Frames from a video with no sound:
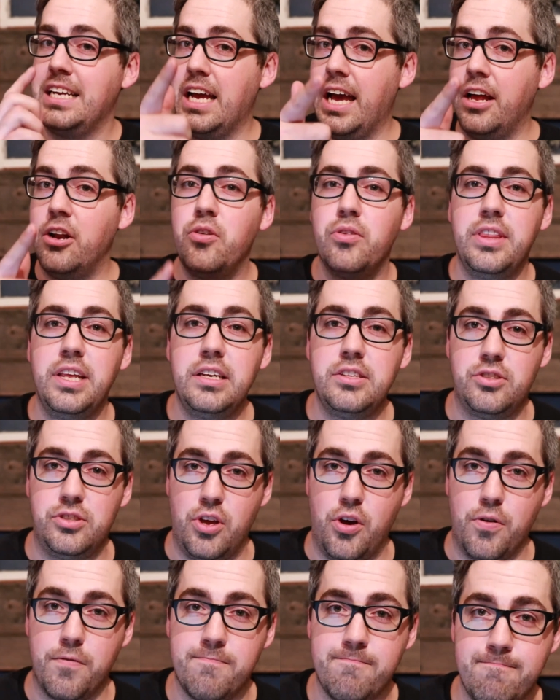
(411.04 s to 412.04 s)
I don't think
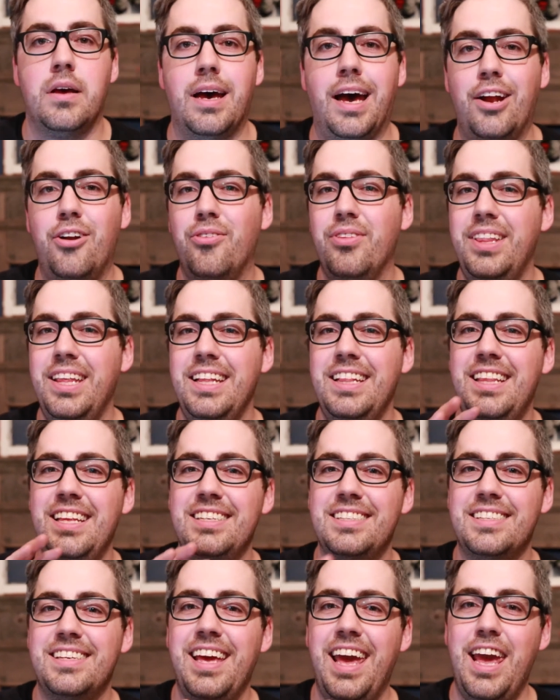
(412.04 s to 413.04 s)
so. I don't think
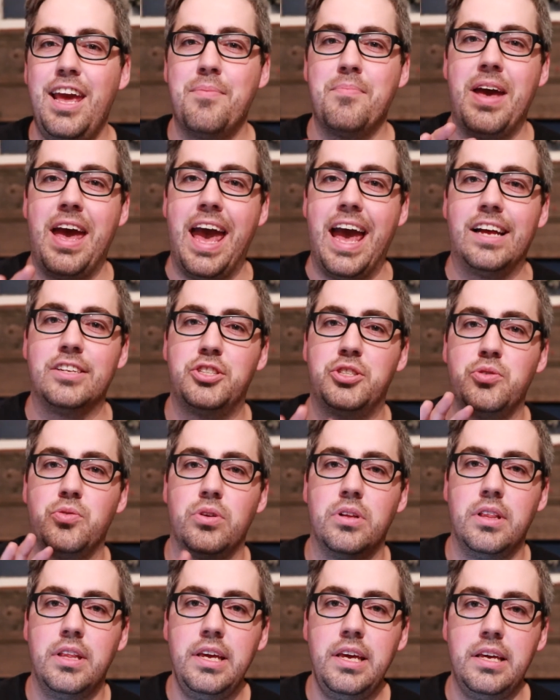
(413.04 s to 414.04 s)
this game has to
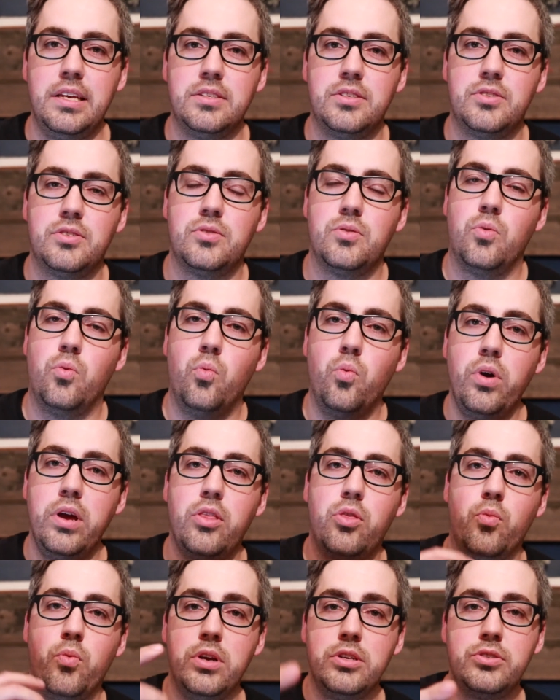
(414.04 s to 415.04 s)
release
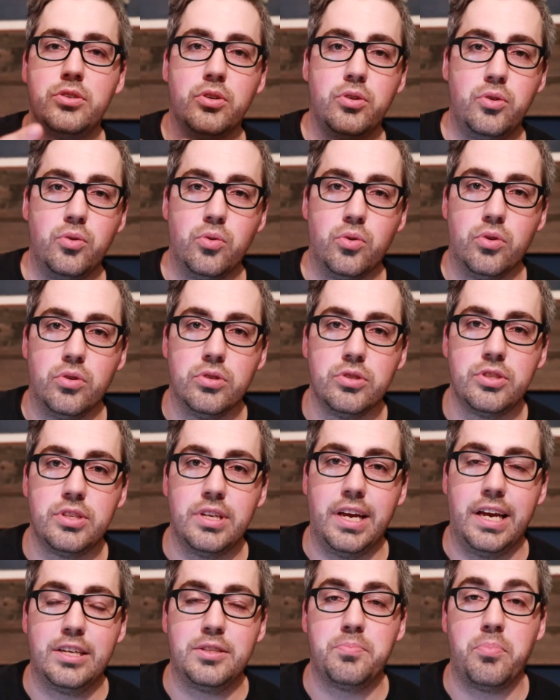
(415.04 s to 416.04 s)
with Wizard Duels
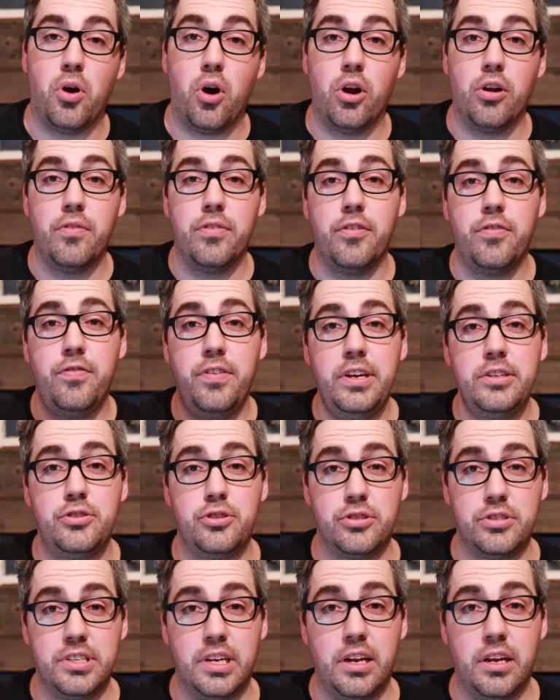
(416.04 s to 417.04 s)
as part of the
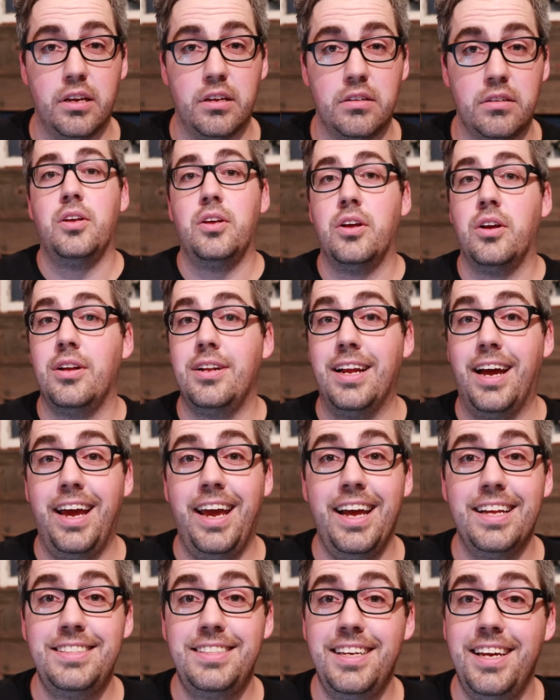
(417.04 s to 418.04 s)
features in it.
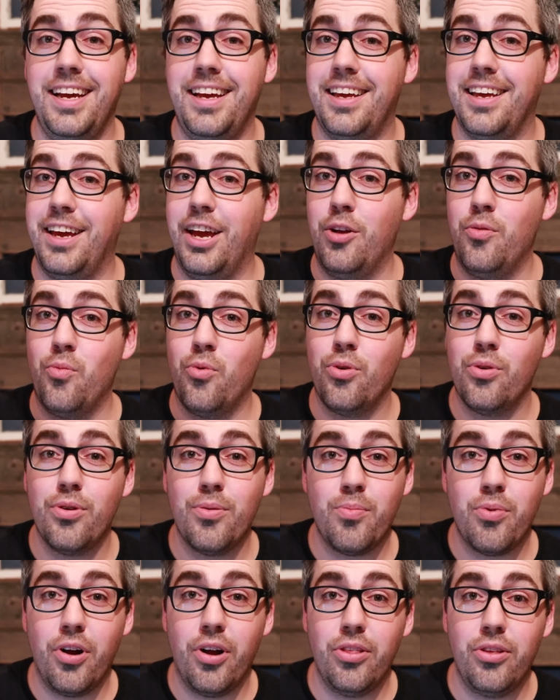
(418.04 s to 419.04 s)
Niantic and Warner
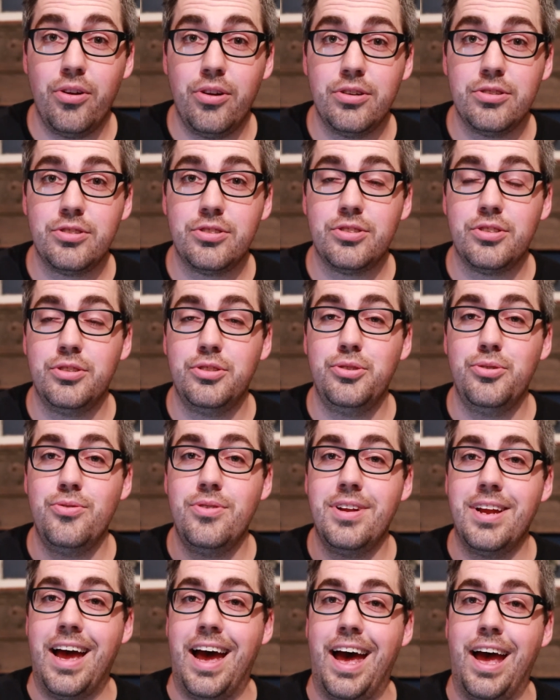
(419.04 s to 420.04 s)
Brothers do
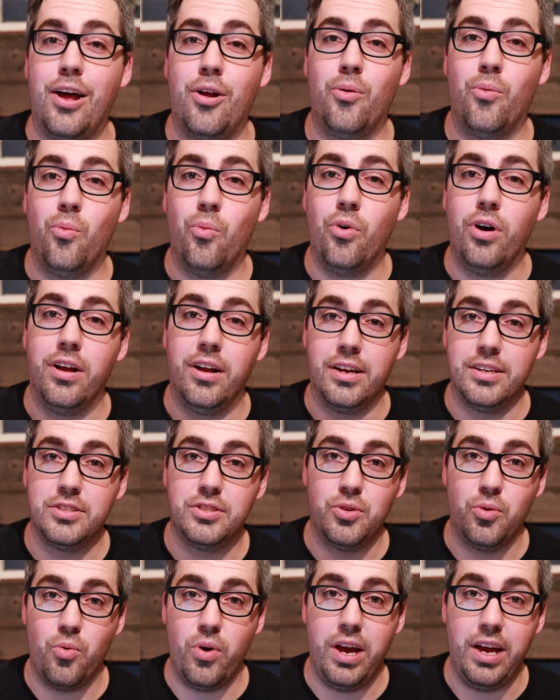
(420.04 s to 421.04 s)
not want us
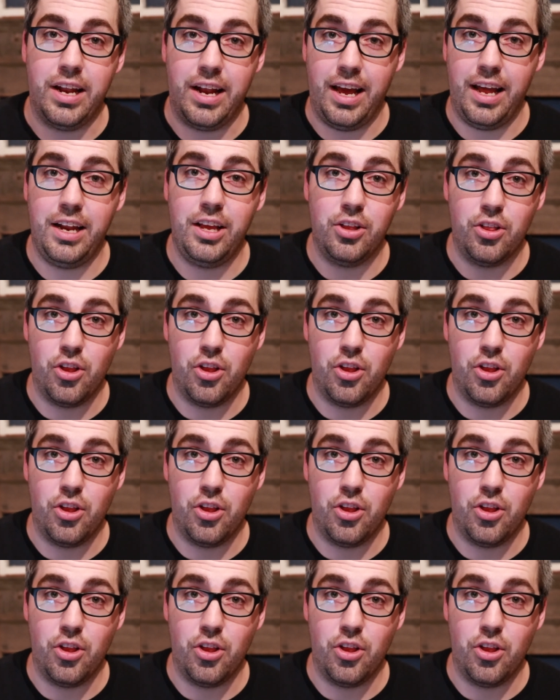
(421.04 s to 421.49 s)
to wait any